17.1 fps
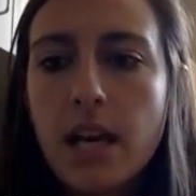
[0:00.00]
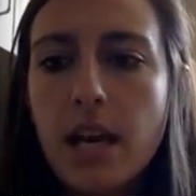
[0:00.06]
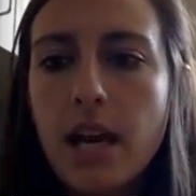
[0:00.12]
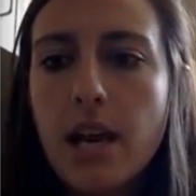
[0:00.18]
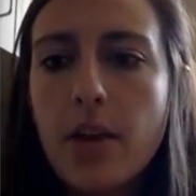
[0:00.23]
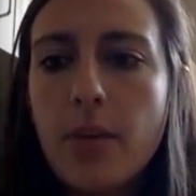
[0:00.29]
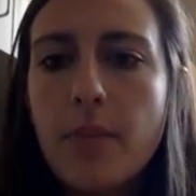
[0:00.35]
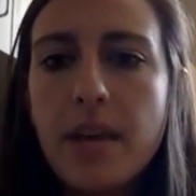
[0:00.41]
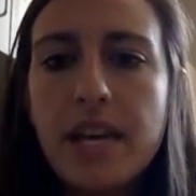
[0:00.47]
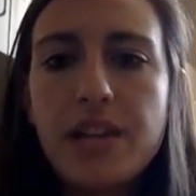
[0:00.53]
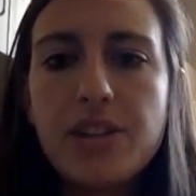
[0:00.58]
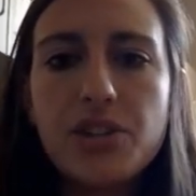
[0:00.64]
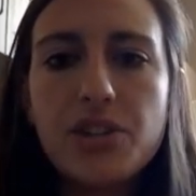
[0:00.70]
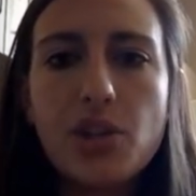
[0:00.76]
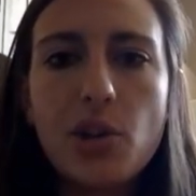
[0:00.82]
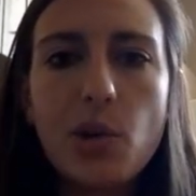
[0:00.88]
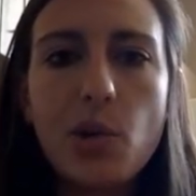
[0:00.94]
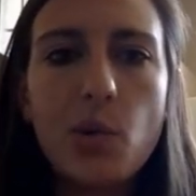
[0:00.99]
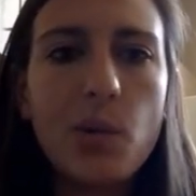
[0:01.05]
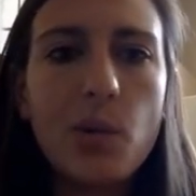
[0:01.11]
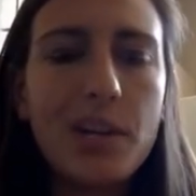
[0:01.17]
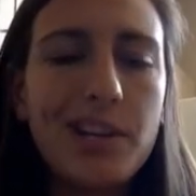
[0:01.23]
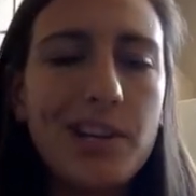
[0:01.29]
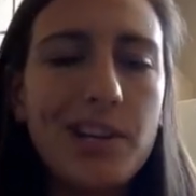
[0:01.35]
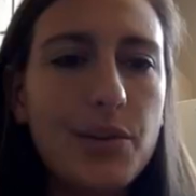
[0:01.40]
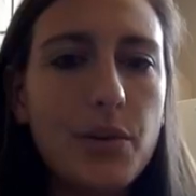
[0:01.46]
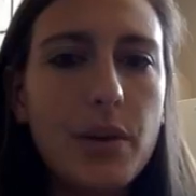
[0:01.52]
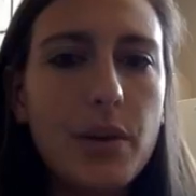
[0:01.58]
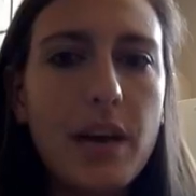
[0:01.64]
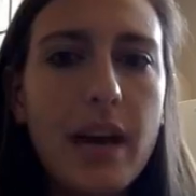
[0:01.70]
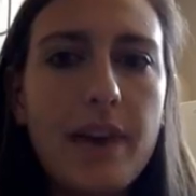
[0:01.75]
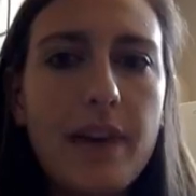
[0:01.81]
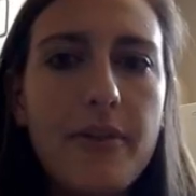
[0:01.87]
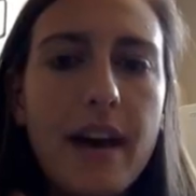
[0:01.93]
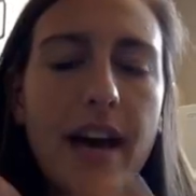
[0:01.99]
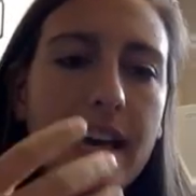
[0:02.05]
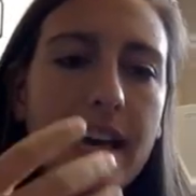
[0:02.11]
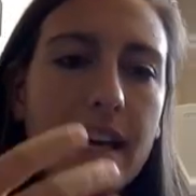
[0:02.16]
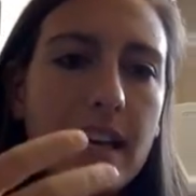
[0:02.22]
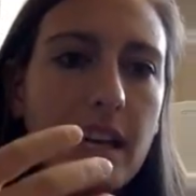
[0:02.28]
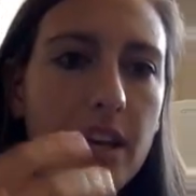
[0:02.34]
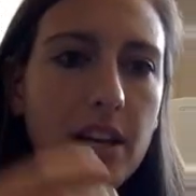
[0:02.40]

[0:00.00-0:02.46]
And so when you have had